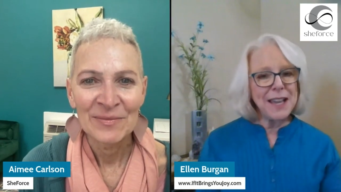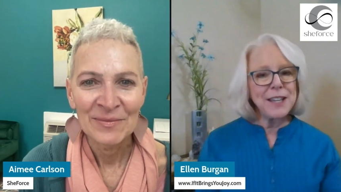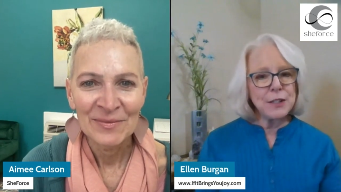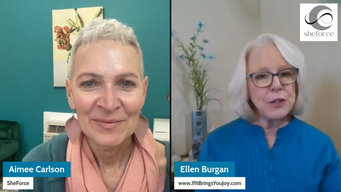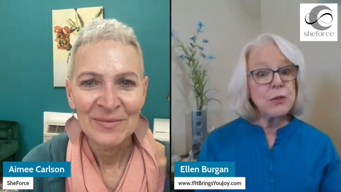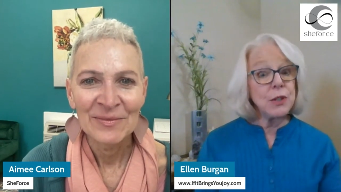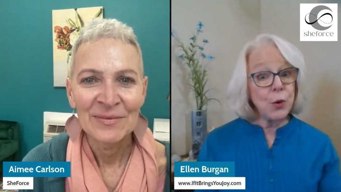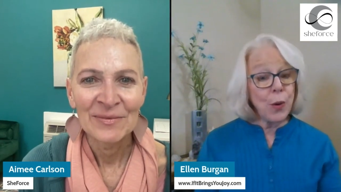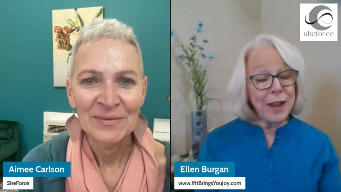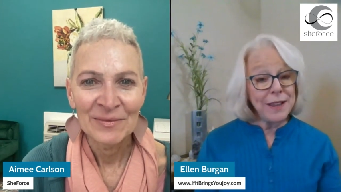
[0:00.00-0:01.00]
Speaker 1: i can do to
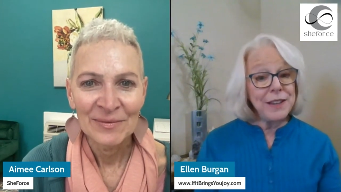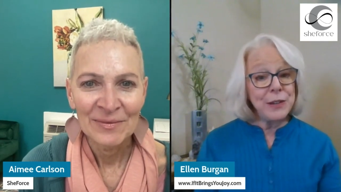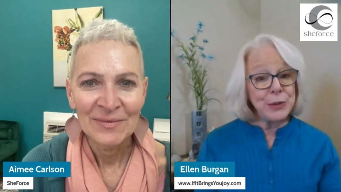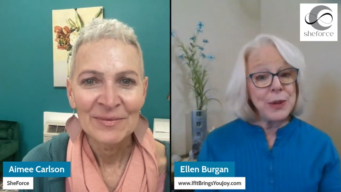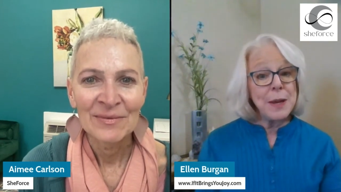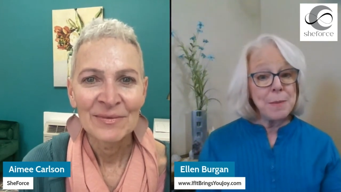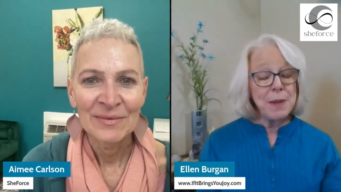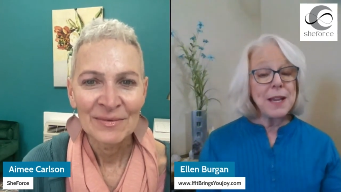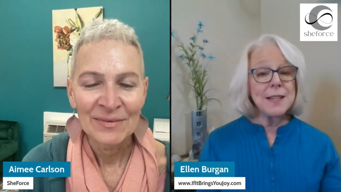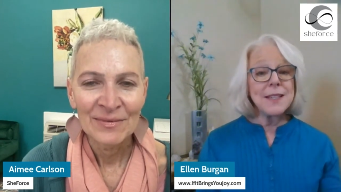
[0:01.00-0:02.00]
quiet you
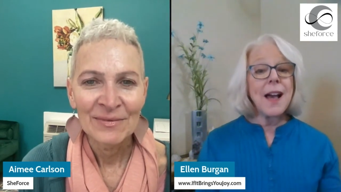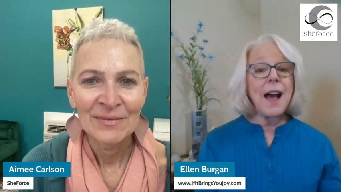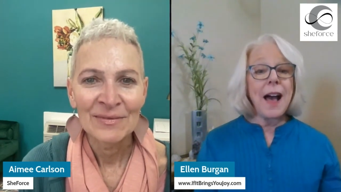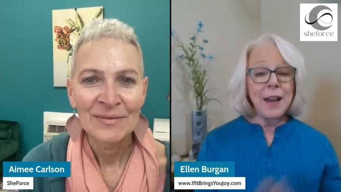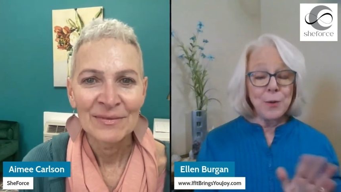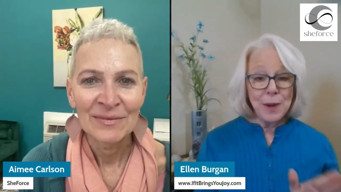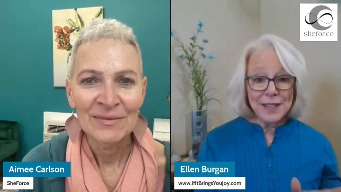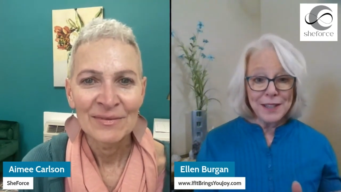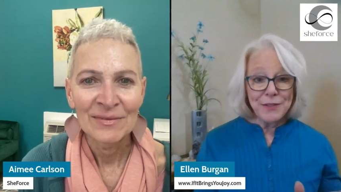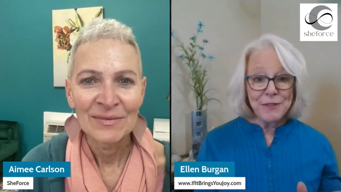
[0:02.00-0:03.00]
because I don't want
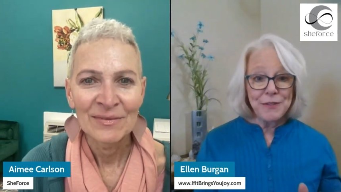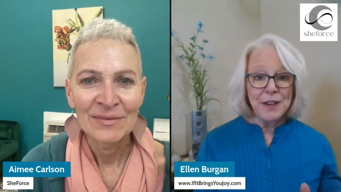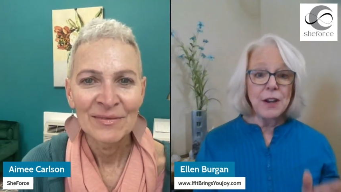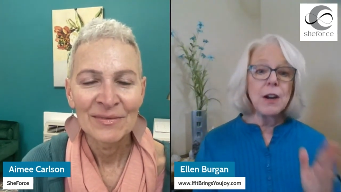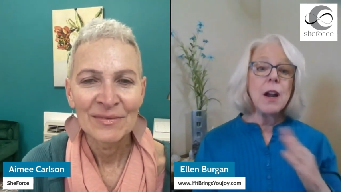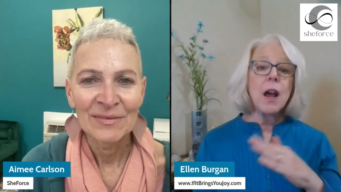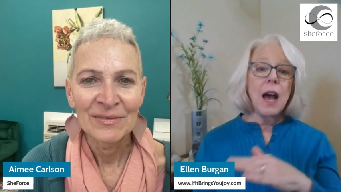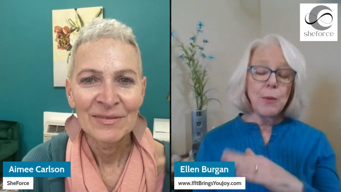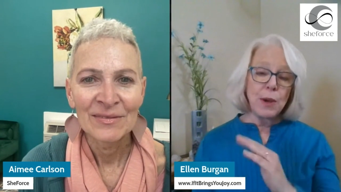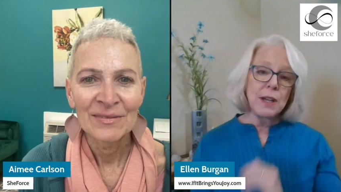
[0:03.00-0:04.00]
to live in fear.
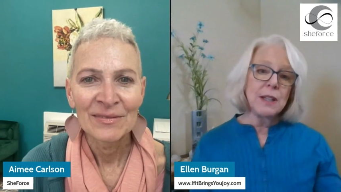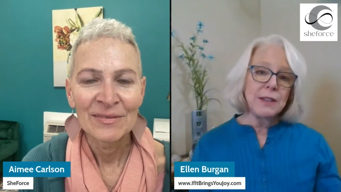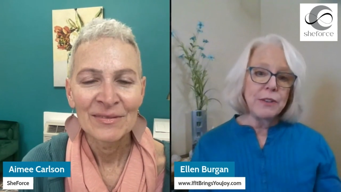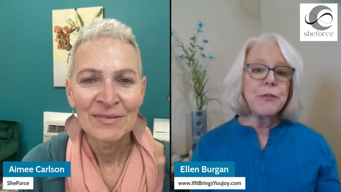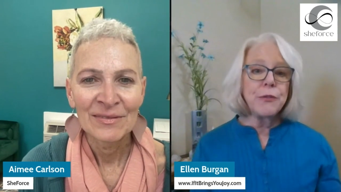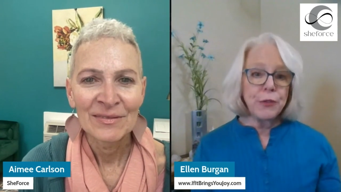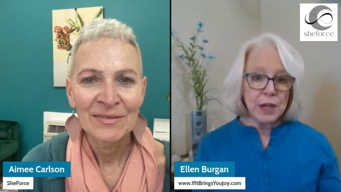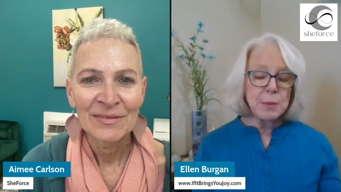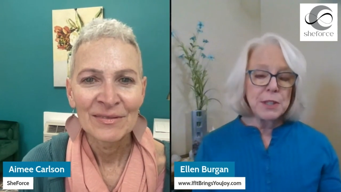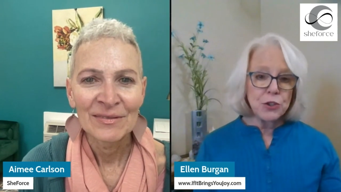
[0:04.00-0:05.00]
I want to live in
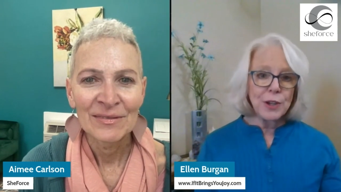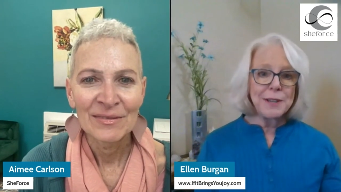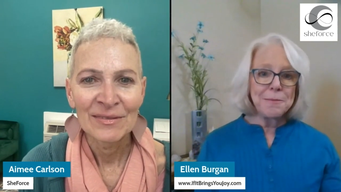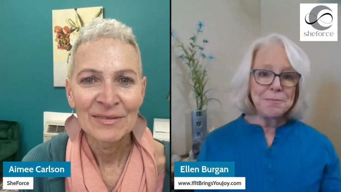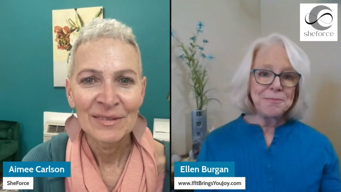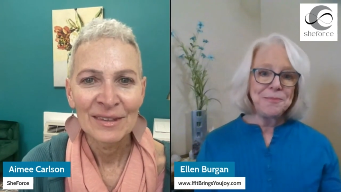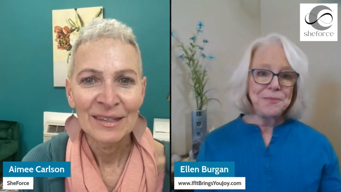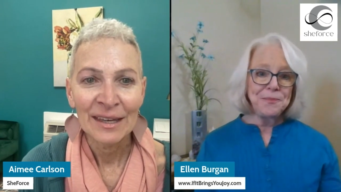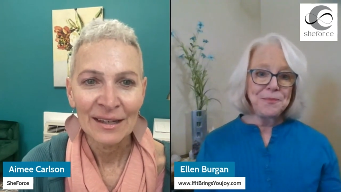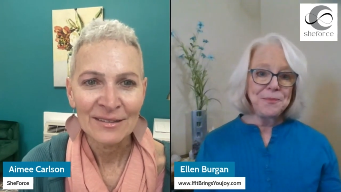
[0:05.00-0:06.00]
freedom and joy.
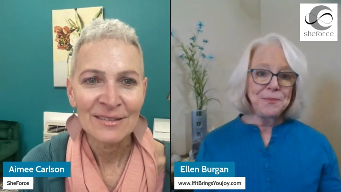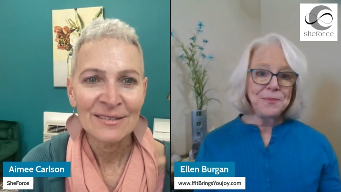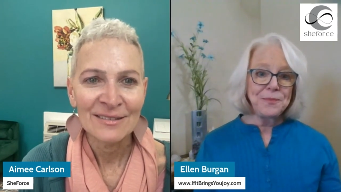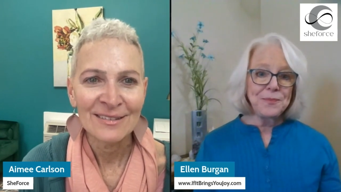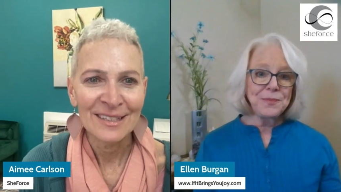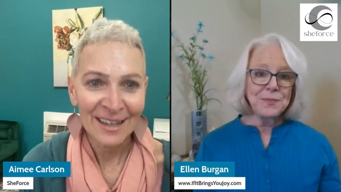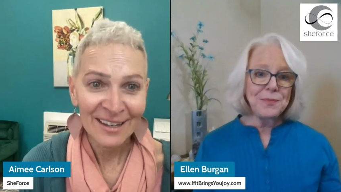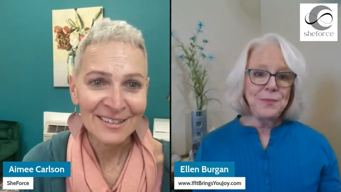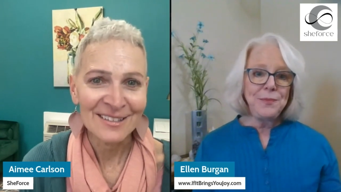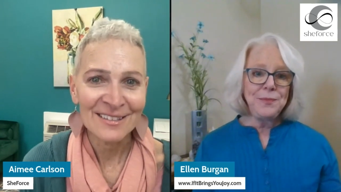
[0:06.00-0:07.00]
Speaker 2: Yes.
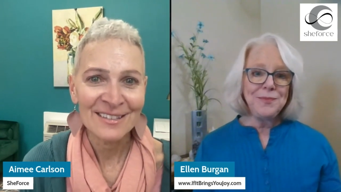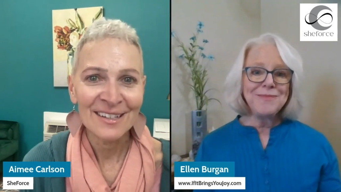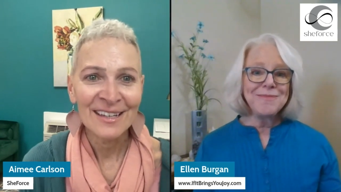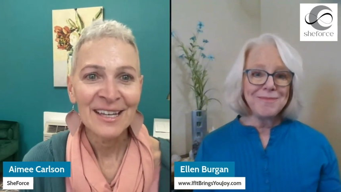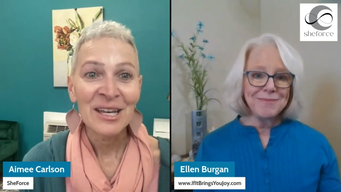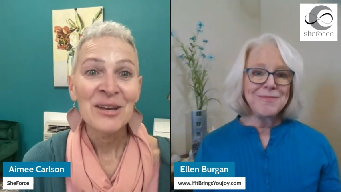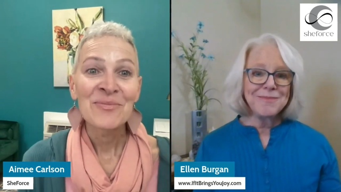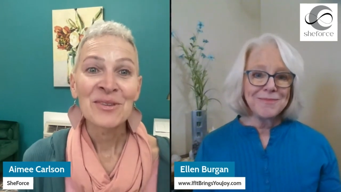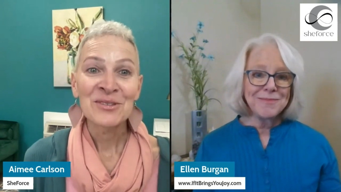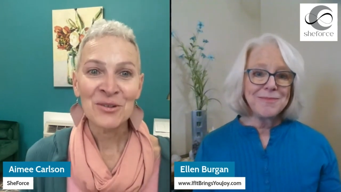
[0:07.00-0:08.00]
Yes.
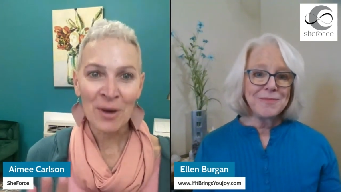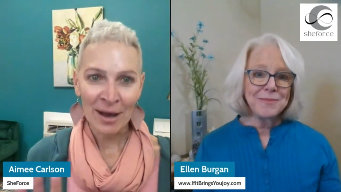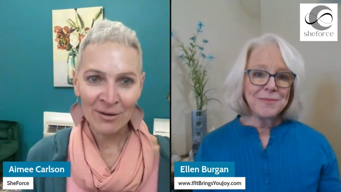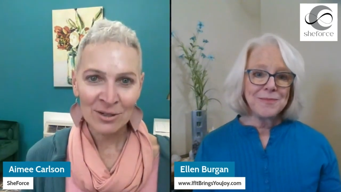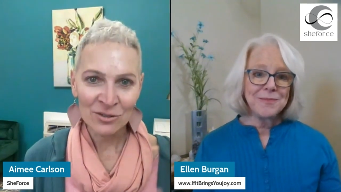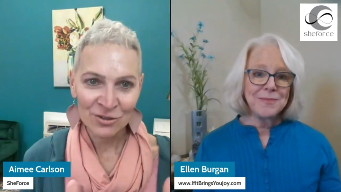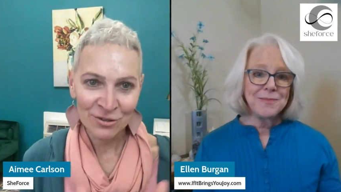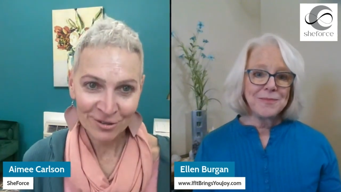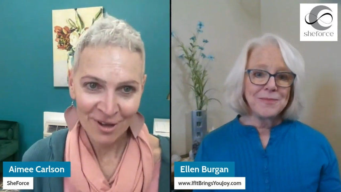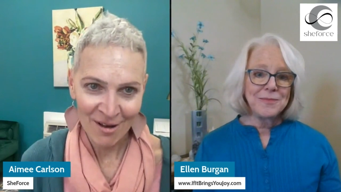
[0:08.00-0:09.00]
So, how has
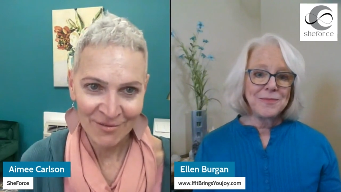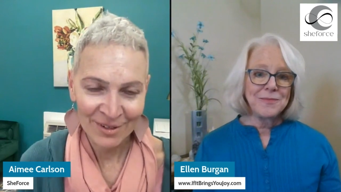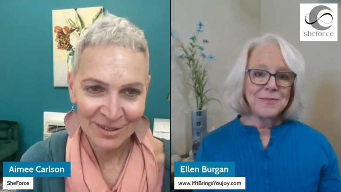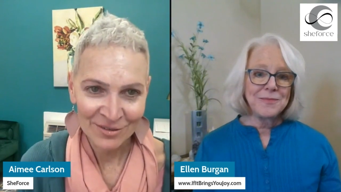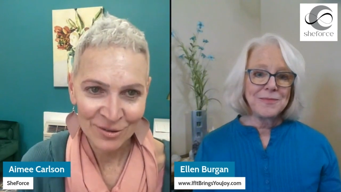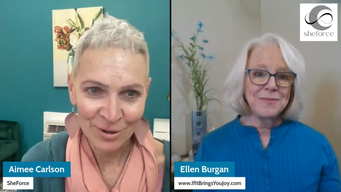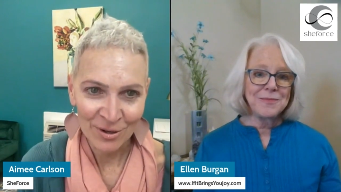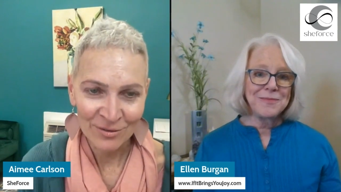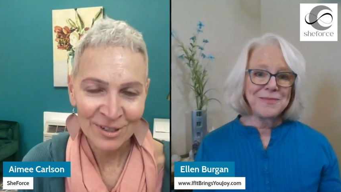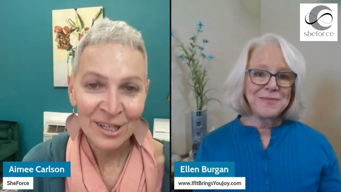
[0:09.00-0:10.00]
your confidence
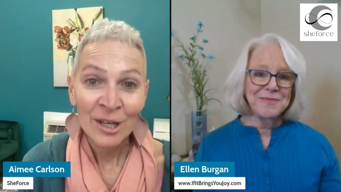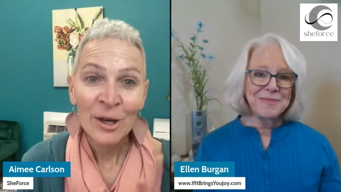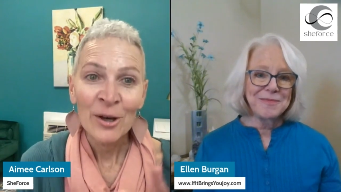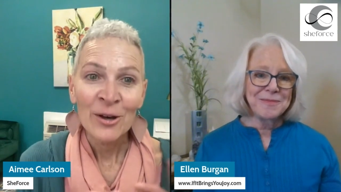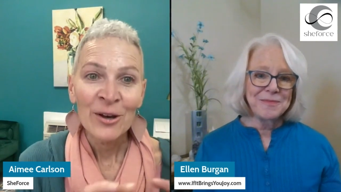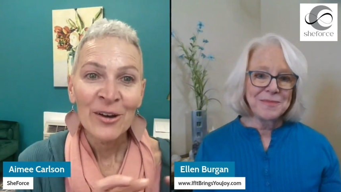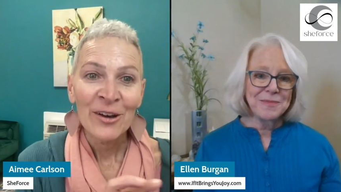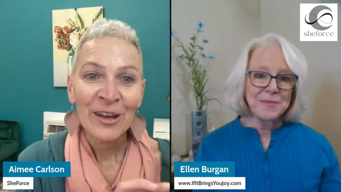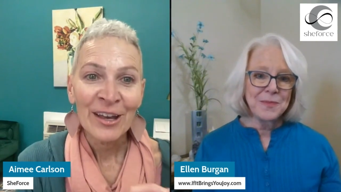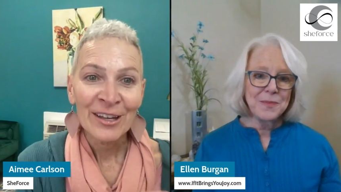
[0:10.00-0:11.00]
grown
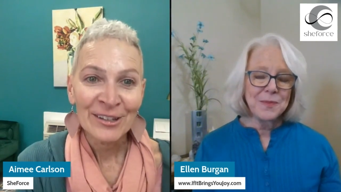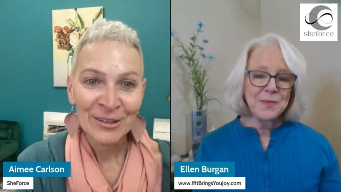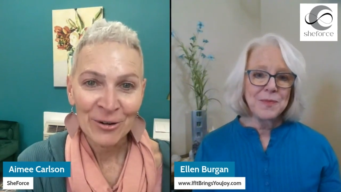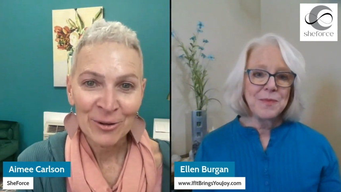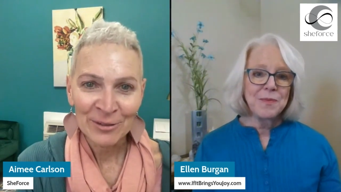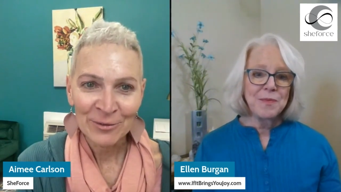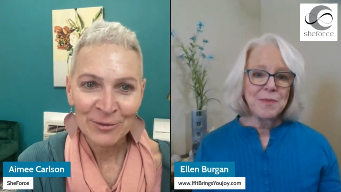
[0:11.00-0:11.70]
going